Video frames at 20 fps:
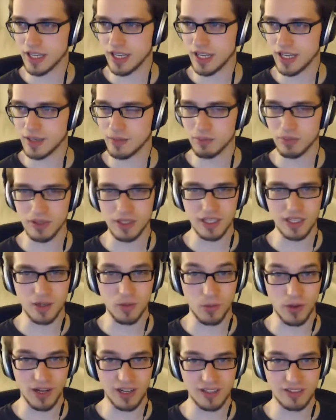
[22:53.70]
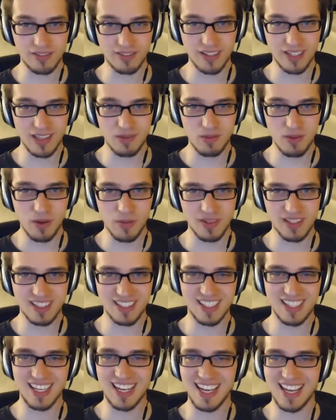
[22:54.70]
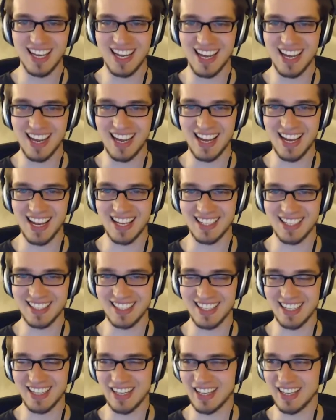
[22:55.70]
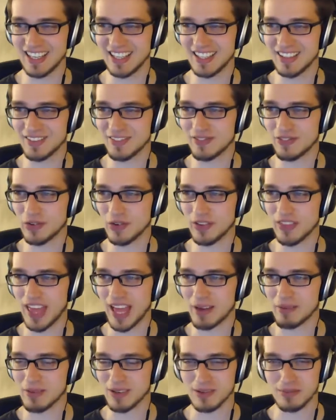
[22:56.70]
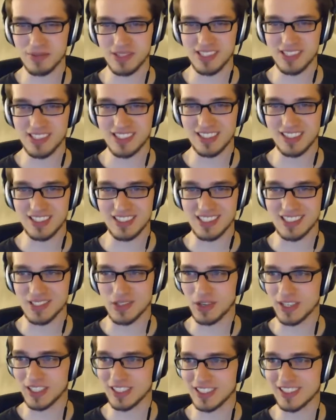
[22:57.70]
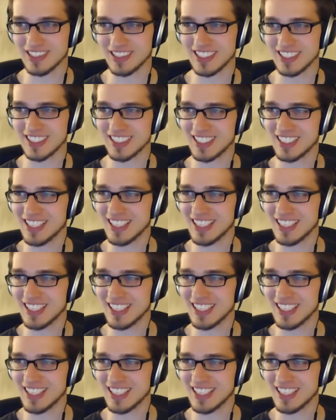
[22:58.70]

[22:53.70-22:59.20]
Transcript: I am planning a wedding at the moment, and for that purpose, it is quite good.